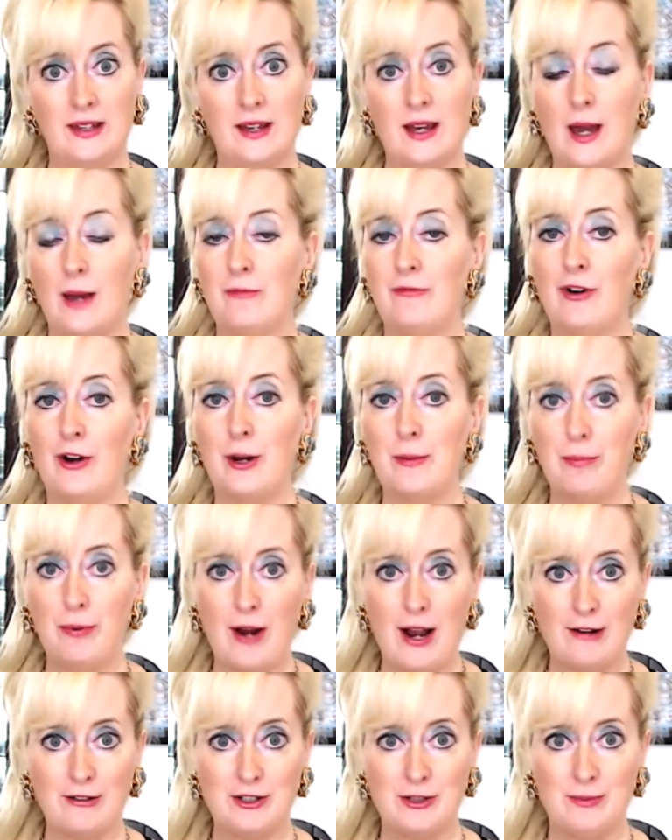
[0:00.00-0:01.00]
I'm very
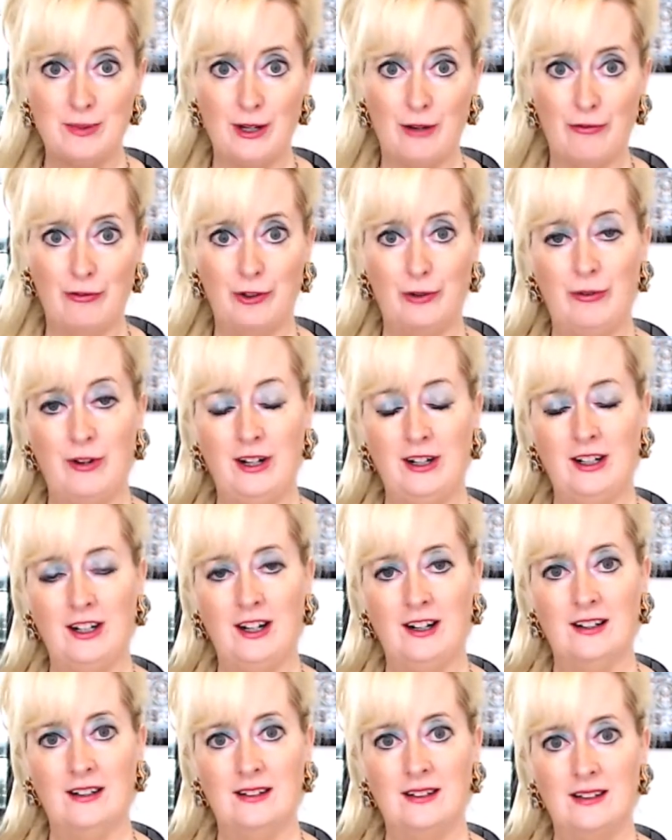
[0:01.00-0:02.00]
proud to be a
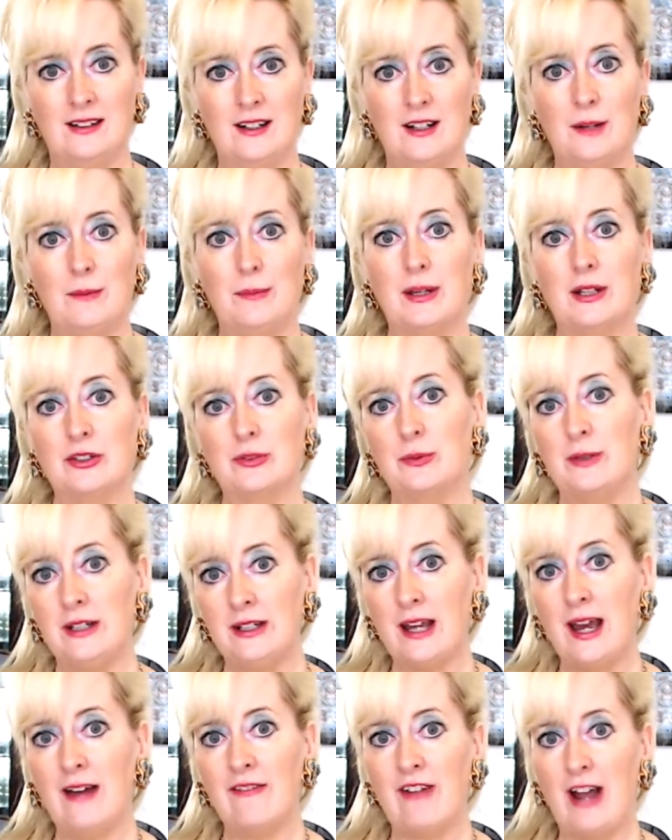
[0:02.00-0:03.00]
Floridian because we
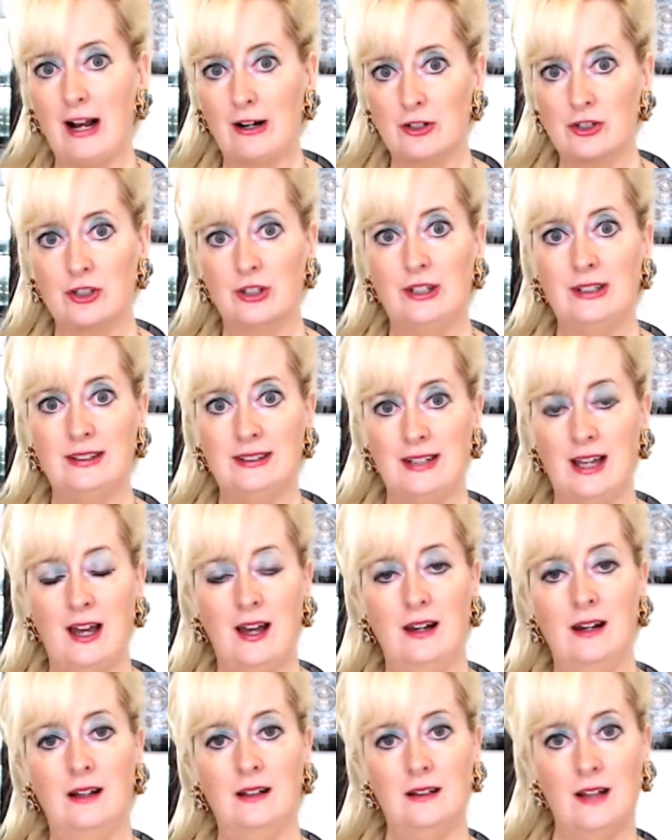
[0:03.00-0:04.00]
have actually
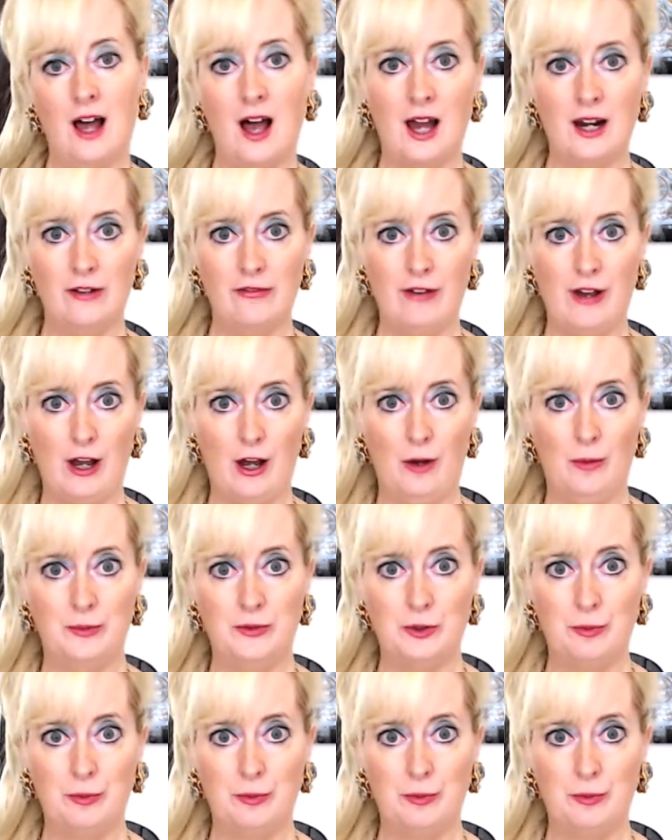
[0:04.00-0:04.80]
sent a lot of help to